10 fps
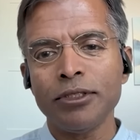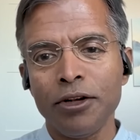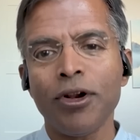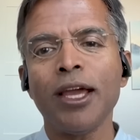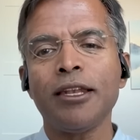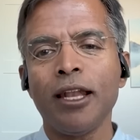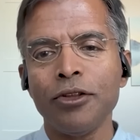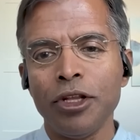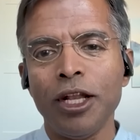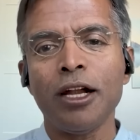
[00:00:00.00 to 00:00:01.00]
And right now,
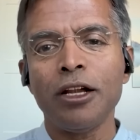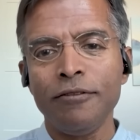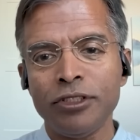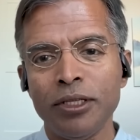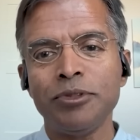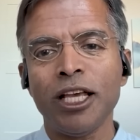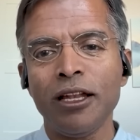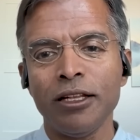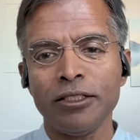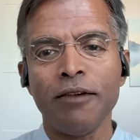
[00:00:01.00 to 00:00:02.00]
the narrative seems
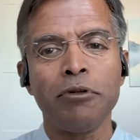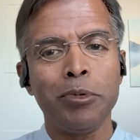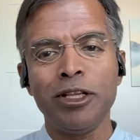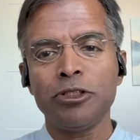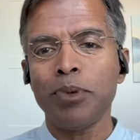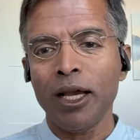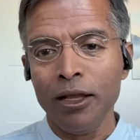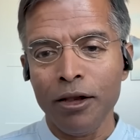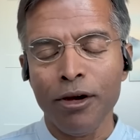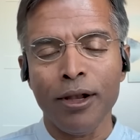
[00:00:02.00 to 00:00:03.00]
endless. Everybody's
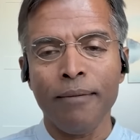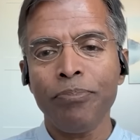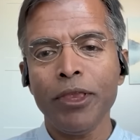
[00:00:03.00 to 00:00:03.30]
piling on.